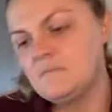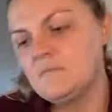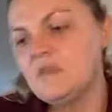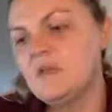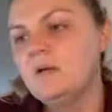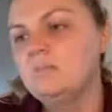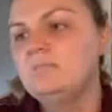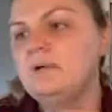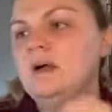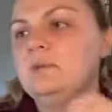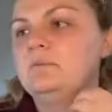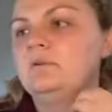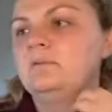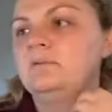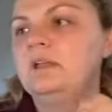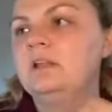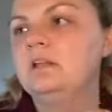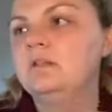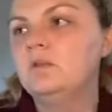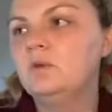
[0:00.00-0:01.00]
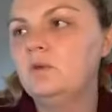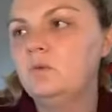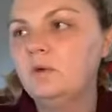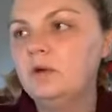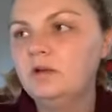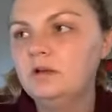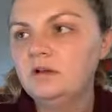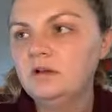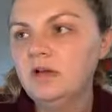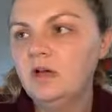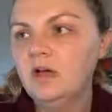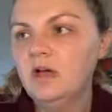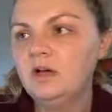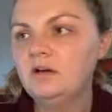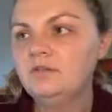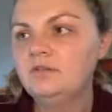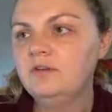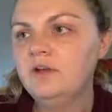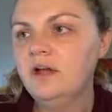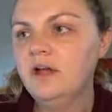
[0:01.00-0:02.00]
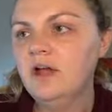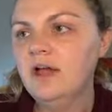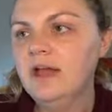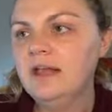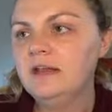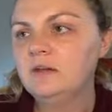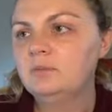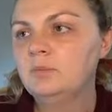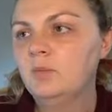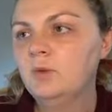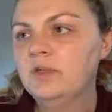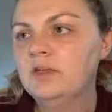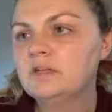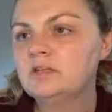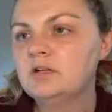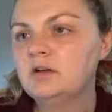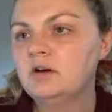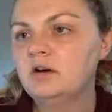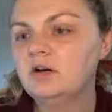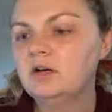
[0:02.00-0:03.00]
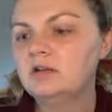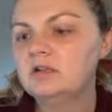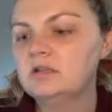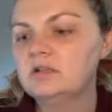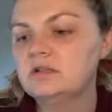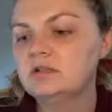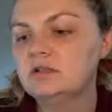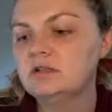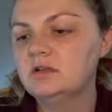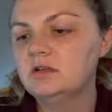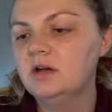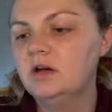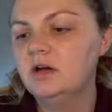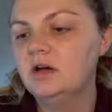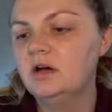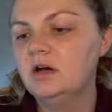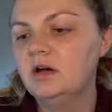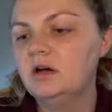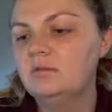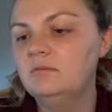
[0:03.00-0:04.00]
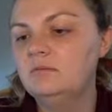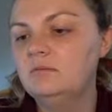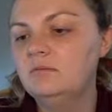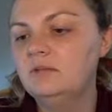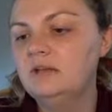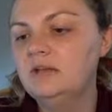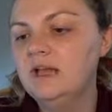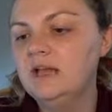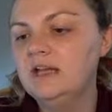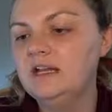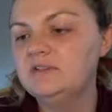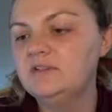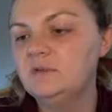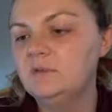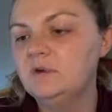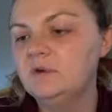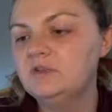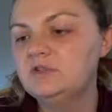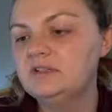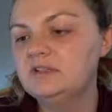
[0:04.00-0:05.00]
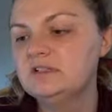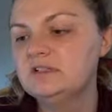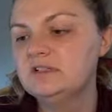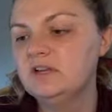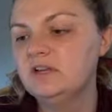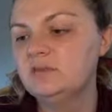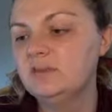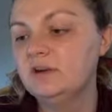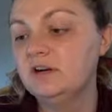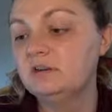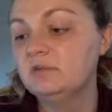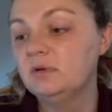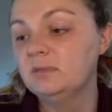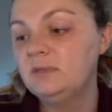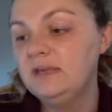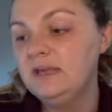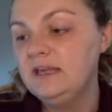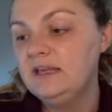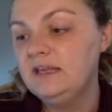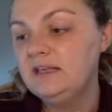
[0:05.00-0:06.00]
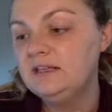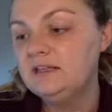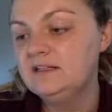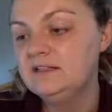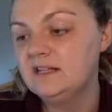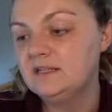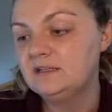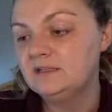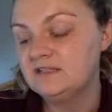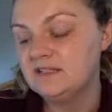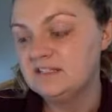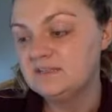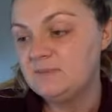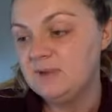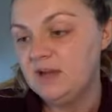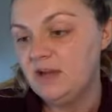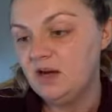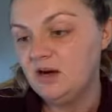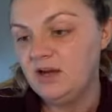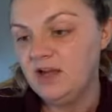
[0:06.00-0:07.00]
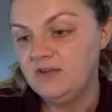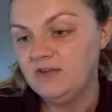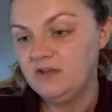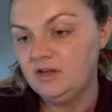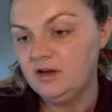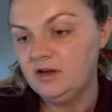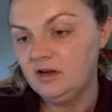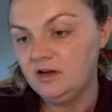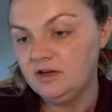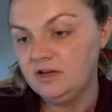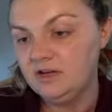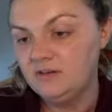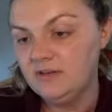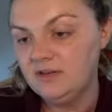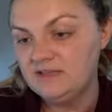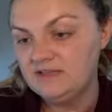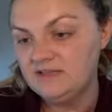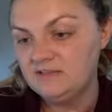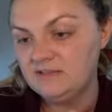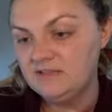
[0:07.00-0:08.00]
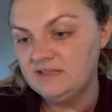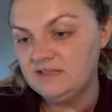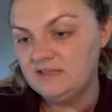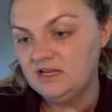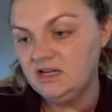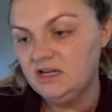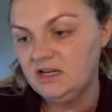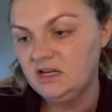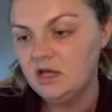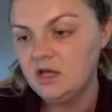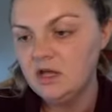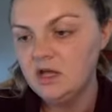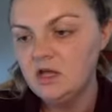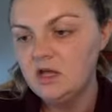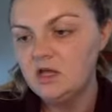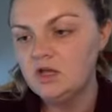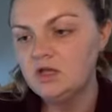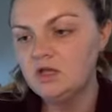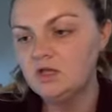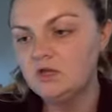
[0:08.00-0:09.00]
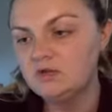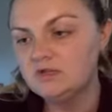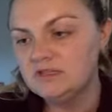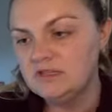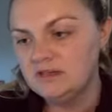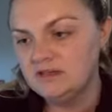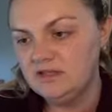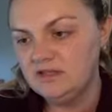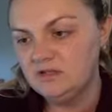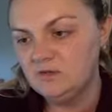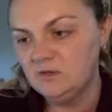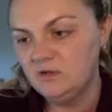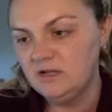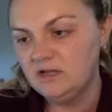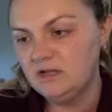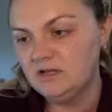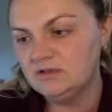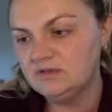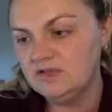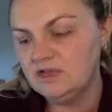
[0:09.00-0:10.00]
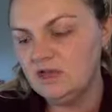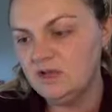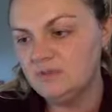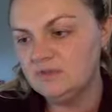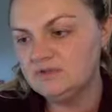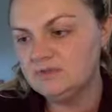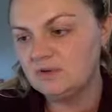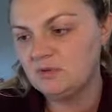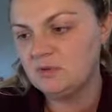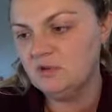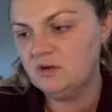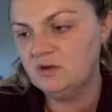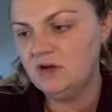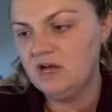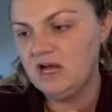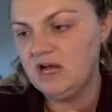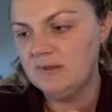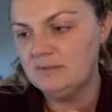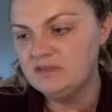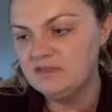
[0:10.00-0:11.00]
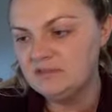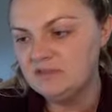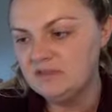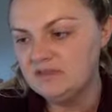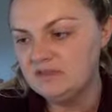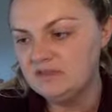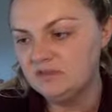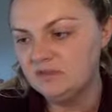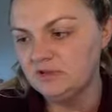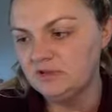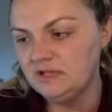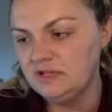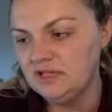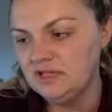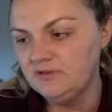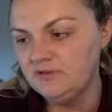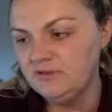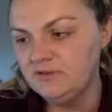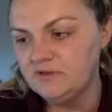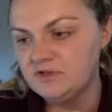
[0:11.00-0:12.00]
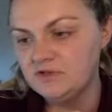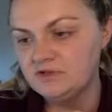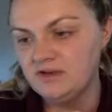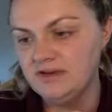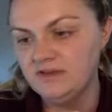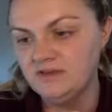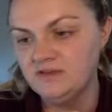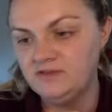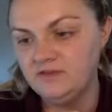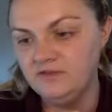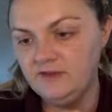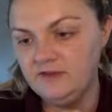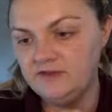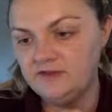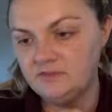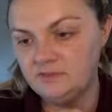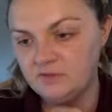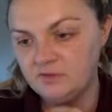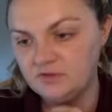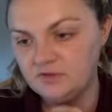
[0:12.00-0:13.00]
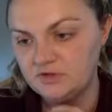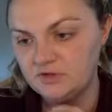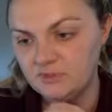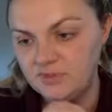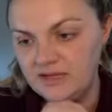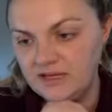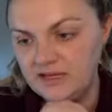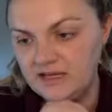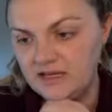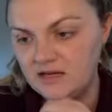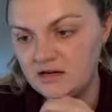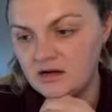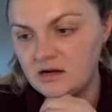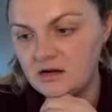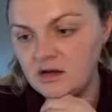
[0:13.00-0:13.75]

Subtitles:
Peppermint, the oil of an ebullient heart. Negative emotions, unbearable pain, intense despair, heavy-hearted, pessimistic. Using these oils helps promote optimism, relief, strength to face emotional pain.